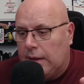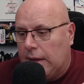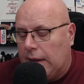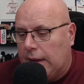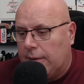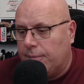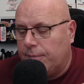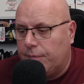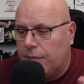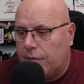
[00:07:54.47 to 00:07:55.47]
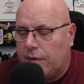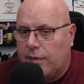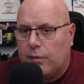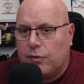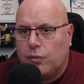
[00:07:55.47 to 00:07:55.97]
So
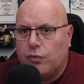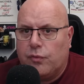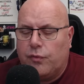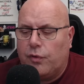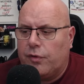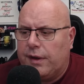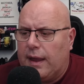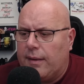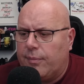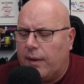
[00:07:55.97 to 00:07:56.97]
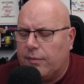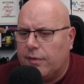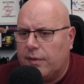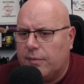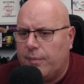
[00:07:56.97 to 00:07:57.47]
that was £149.
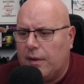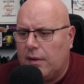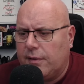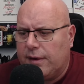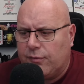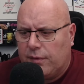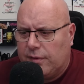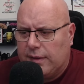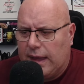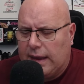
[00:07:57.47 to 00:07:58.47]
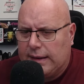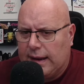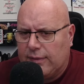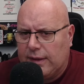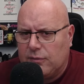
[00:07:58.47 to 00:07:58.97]
So there's a lot of difference. And
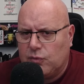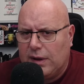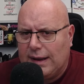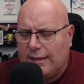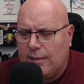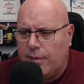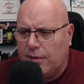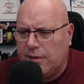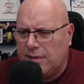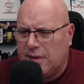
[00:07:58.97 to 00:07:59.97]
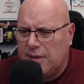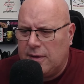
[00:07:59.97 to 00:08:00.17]
I think really, to be honest,